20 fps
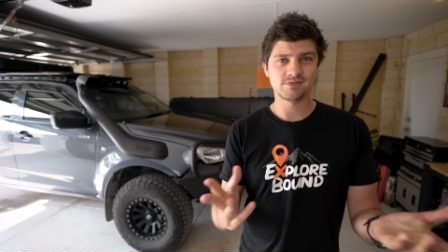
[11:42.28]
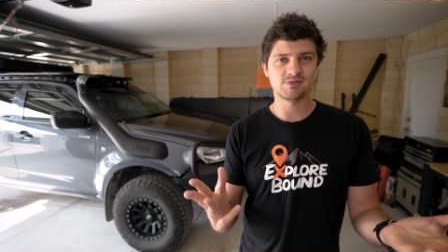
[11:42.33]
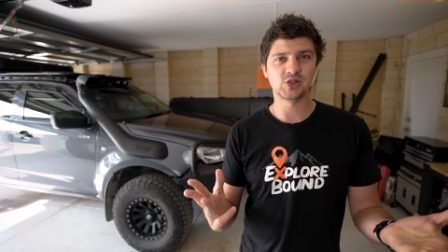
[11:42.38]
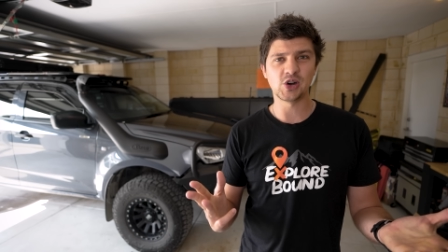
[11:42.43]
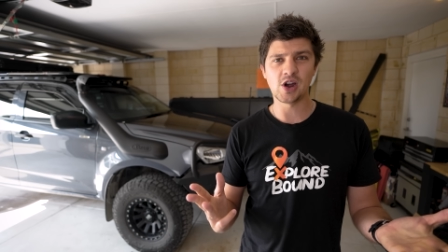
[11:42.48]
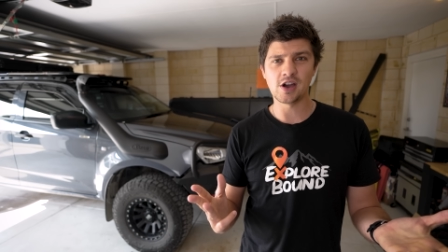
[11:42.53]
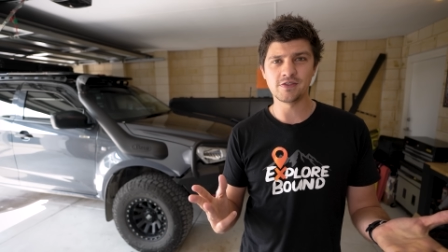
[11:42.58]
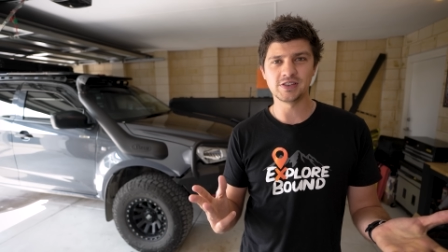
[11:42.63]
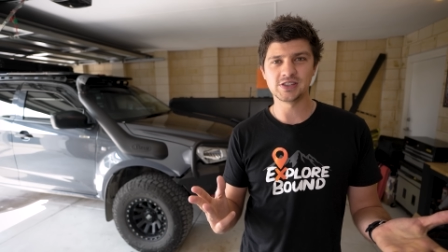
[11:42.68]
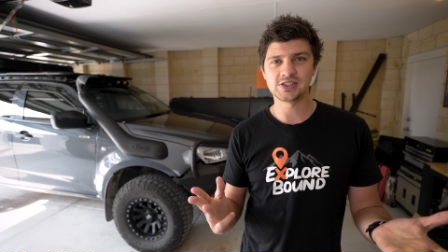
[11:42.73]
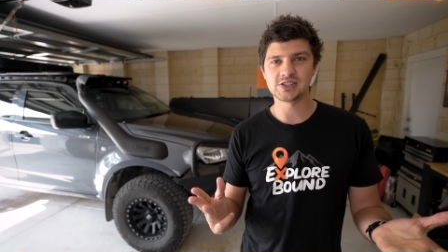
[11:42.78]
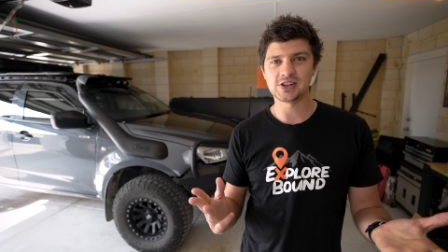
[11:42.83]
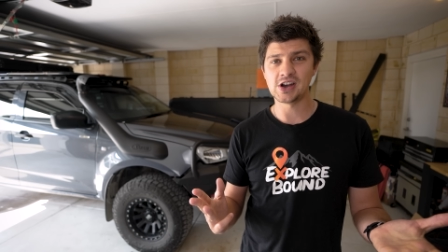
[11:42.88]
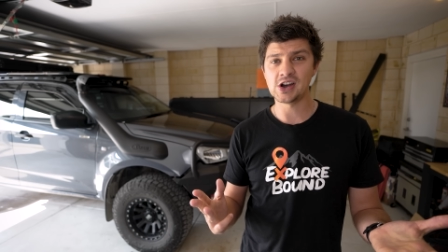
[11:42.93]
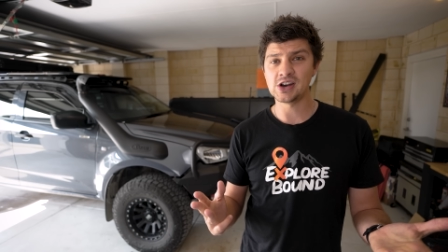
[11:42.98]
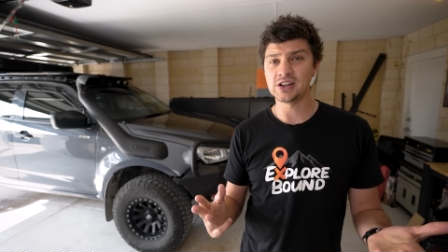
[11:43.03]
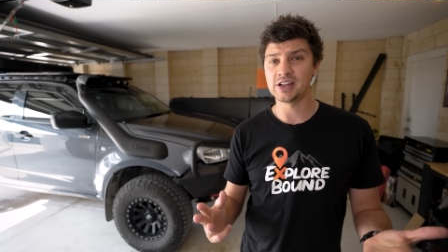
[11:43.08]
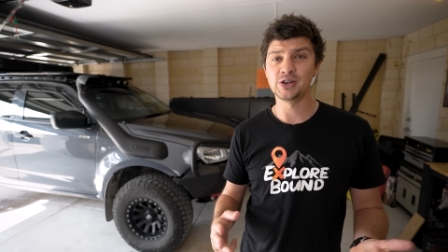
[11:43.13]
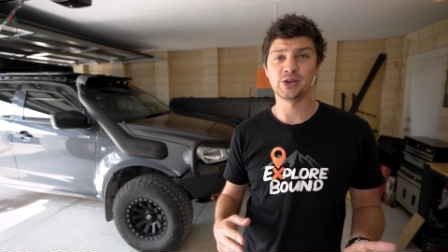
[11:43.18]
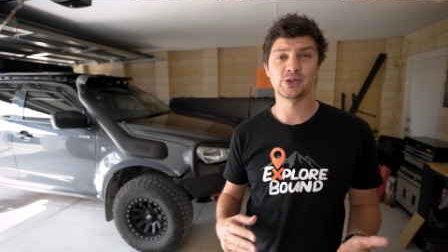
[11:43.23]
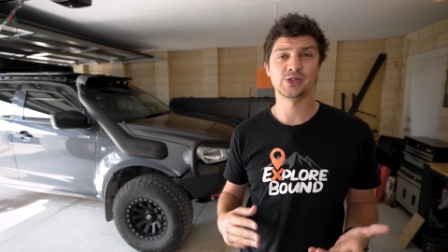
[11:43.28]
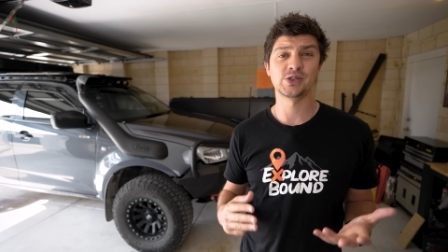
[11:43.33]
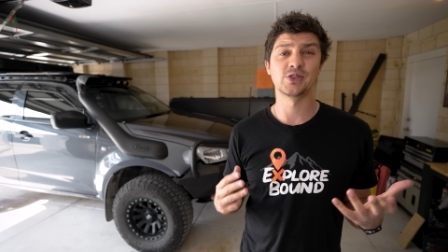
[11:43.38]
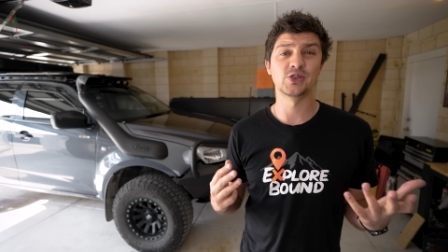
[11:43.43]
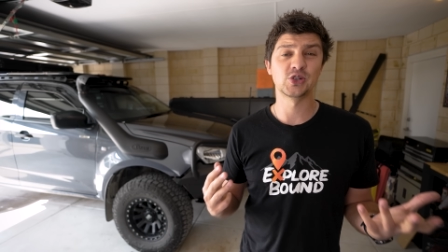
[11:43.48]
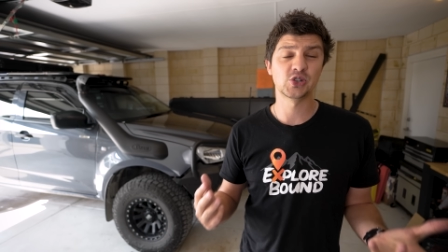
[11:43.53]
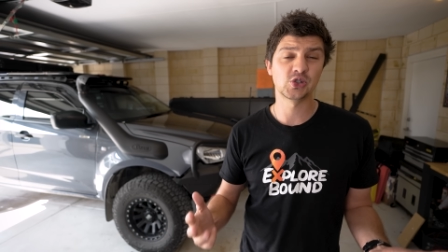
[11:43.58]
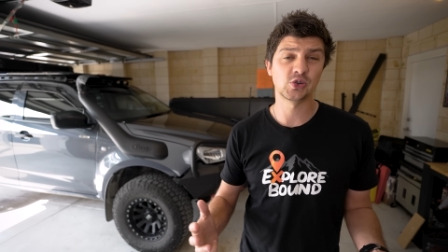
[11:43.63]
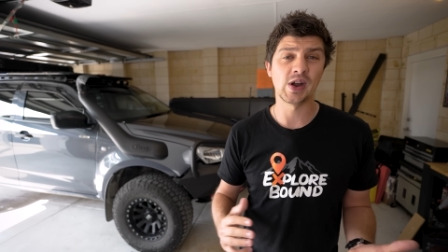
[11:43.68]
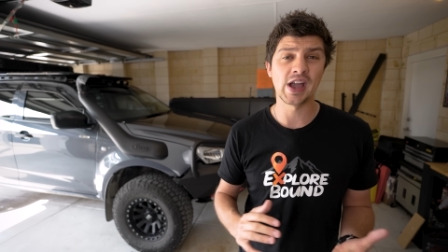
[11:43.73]
driving style, and also the
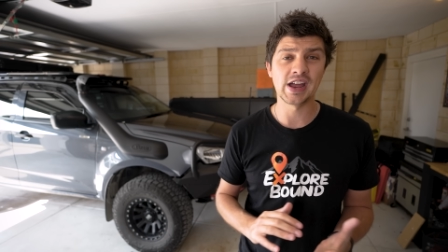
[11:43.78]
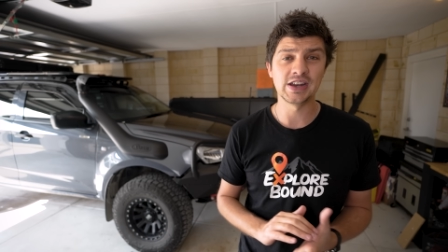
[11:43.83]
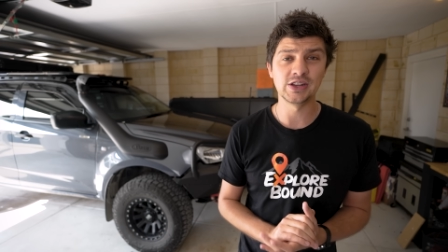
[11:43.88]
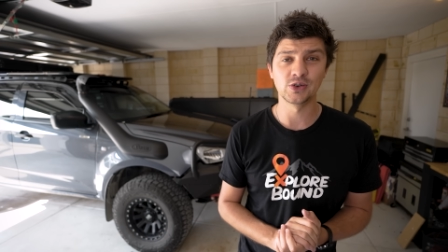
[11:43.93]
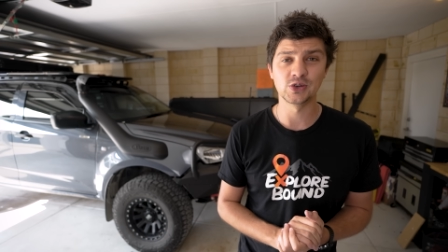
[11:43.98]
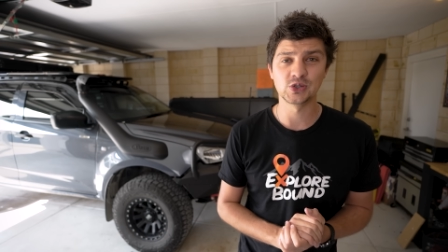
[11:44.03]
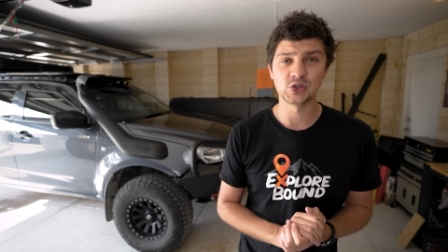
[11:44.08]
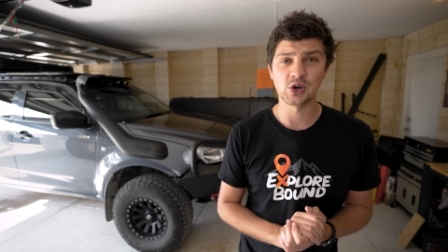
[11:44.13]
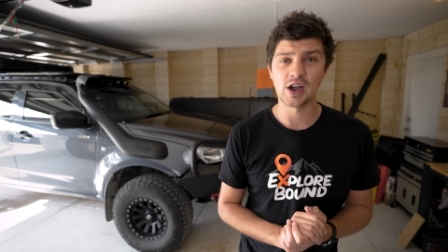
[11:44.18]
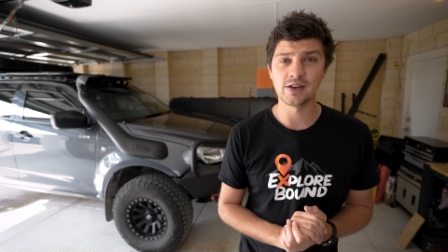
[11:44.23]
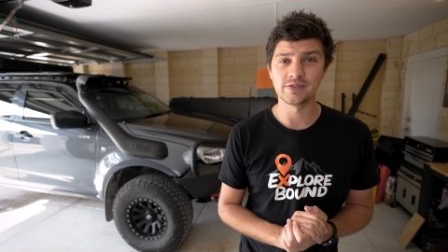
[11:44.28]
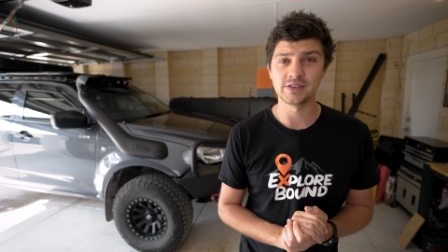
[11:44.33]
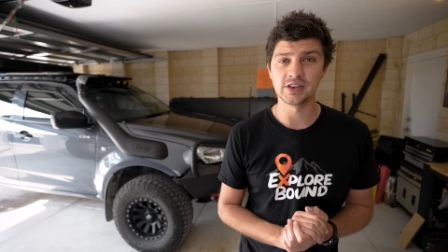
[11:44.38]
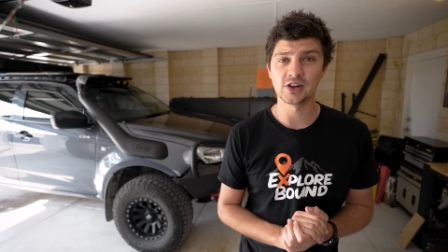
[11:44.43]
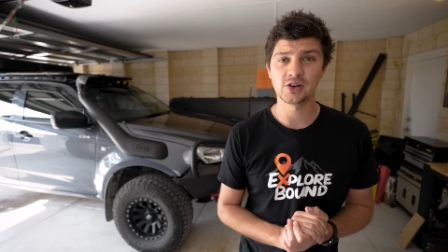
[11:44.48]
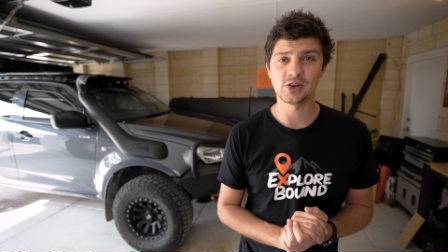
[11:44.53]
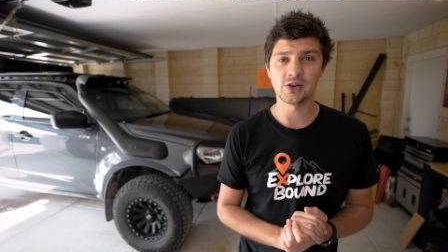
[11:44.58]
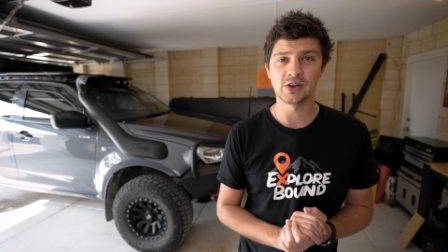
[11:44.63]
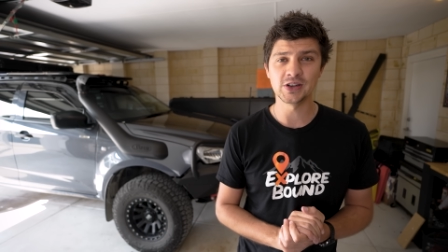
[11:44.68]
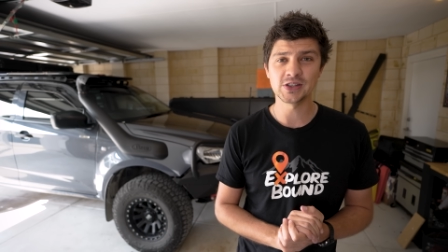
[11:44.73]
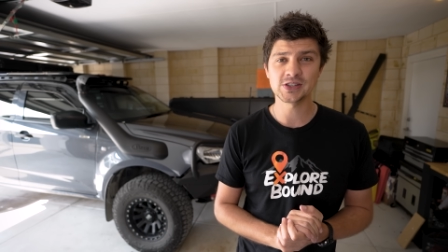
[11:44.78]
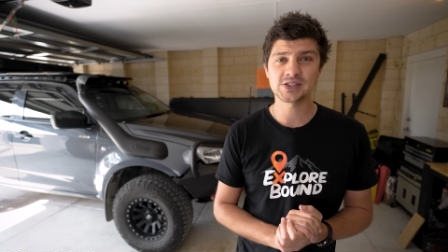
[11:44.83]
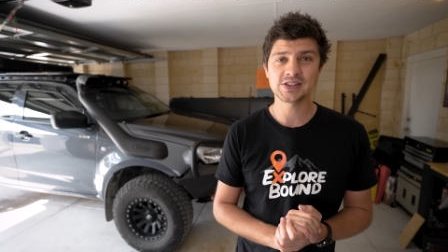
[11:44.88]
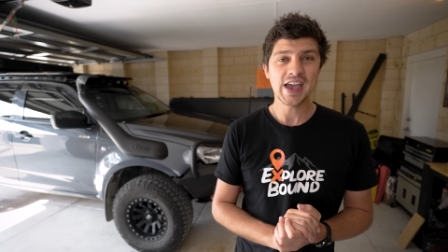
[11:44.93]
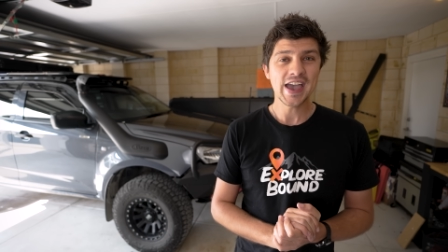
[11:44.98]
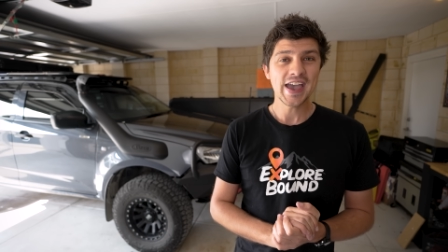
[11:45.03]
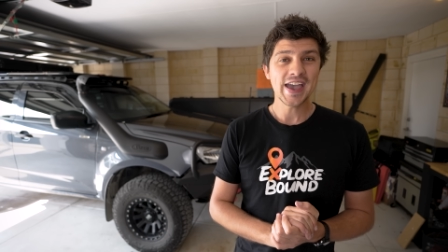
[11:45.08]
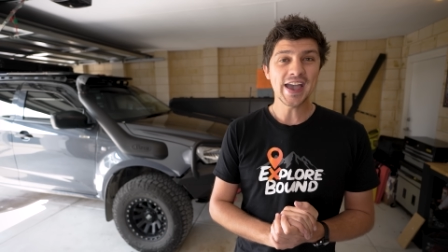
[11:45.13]
terrain you're driving across.